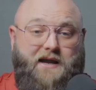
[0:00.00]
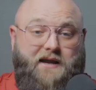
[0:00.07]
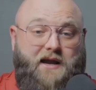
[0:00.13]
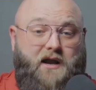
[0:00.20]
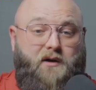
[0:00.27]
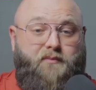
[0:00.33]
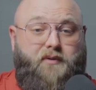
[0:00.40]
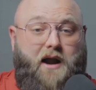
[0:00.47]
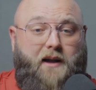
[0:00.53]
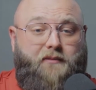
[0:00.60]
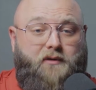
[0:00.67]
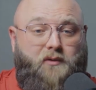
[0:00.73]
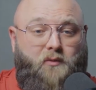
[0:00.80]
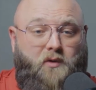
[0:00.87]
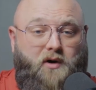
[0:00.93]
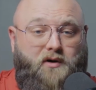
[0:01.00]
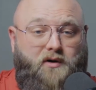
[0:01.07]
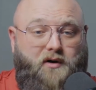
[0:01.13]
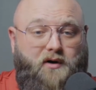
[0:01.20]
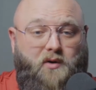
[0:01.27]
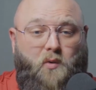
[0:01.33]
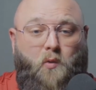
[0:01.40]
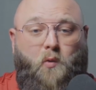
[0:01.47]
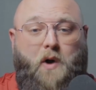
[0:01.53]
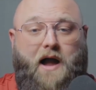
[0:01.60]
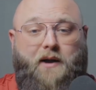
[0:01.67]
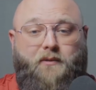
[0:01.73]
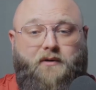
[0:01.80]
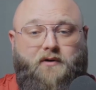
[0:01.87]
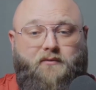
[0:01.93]
Now you're probably wondering,
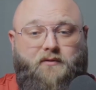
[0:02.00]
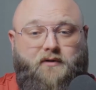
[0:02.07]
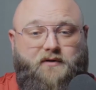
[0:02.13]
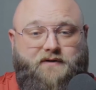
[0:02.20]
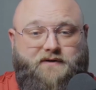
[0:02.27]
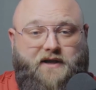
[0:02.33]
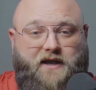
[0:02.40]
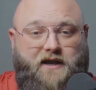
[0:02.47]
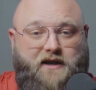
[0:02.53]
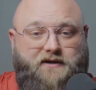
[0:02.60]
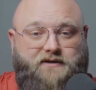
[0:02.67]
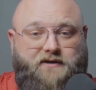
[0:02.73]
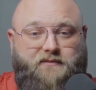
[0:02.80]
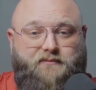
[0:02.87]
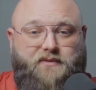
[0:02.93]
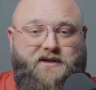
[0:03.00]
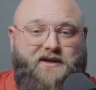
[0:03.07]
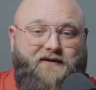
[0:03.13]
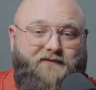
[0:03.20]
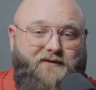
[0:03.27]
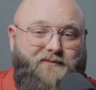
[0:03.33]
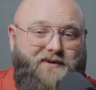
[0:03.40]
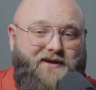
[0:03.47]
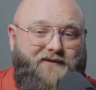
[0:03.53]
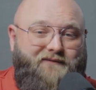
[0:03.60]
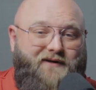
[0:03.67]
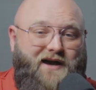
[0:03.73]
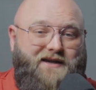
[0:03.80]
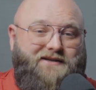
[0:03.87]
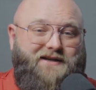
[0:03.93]
why would a real estate agent be giving me
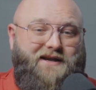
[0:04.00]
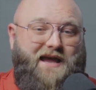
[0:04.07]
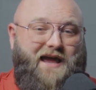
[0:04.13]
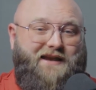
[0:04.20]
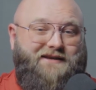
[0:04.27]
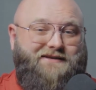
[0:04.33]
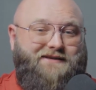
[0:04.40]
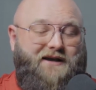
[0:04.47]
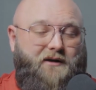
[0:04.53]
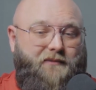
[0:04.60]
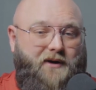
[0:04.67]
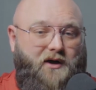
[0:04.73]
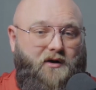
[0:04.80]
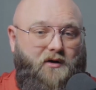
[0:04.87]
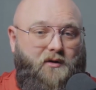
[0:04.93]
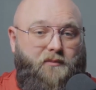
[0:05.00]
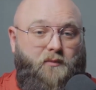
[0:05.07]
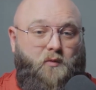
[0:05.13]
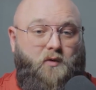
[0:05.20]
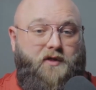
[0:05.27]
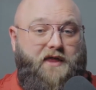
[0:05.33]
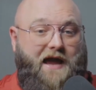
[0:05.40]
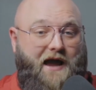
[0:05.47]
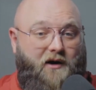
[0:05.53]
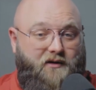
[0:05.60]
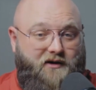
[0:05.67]
advice on how to sell my home without